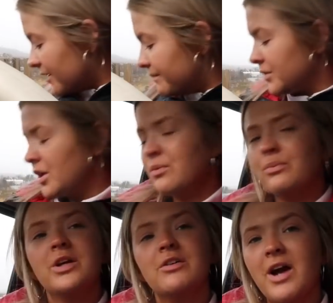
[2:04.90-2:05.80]
saying
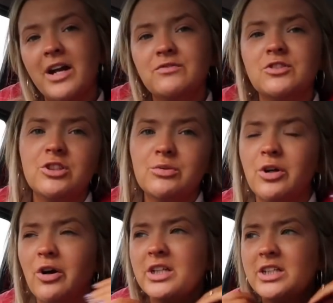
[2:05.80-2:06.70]
we arrived and you were
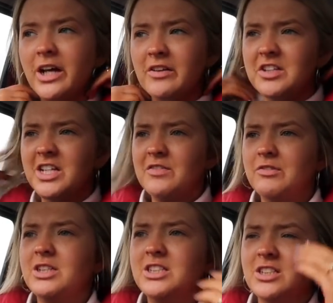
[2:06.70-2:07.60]
not here, and then they never
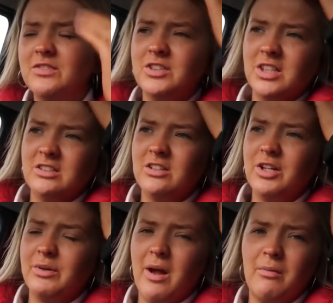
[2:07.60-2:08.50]
re-delivered it. So
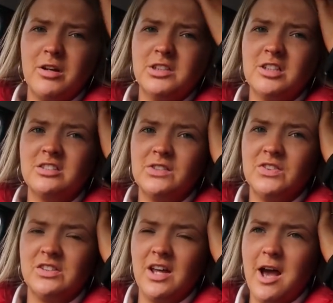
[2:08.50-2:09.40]
anyway, I'm going to go see if
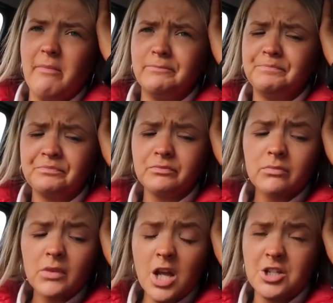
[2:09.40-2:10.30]
it's there.
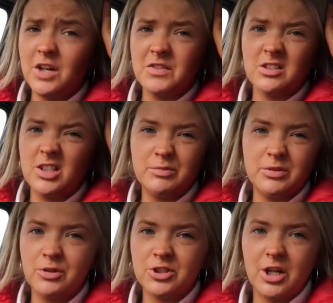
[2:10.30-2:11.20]
I don't have the slip,
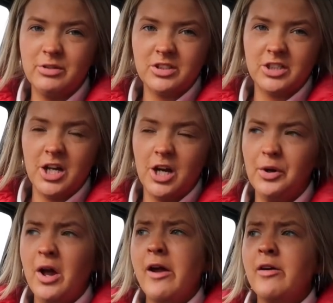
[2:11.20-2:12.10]
so I'm not sure how it's going to go.
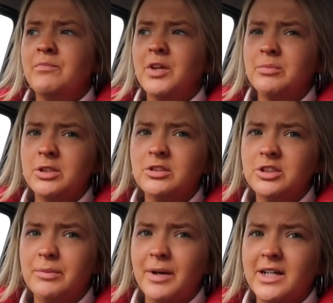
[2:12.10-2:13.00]
Then I'm going
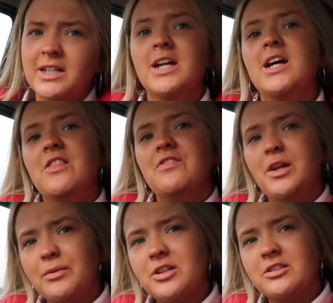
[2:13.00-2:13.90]
to the bank,
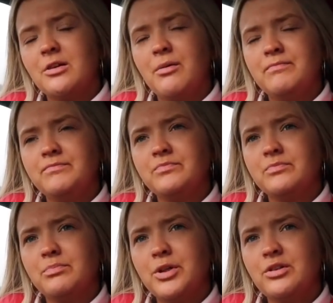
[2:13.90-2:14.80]
then I'm going to the
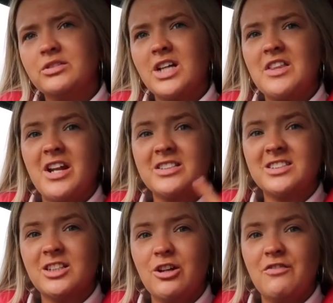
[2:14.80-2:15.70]
boots, and then I
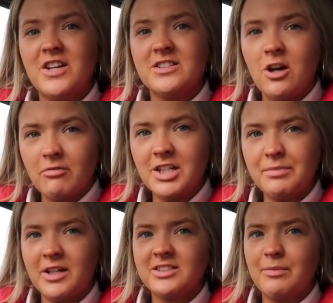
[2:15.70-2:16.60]
said to Lou, if he's not ready
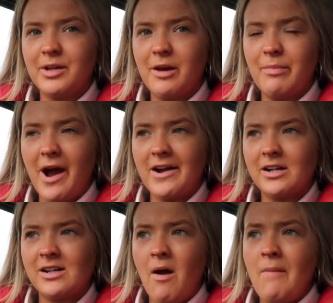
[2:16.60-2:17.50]
by the time I get back,
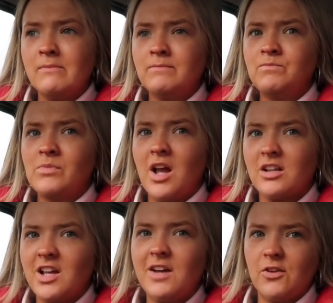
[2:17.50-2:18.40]

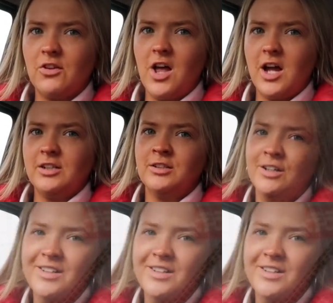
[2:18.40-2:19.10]
his life's on the line.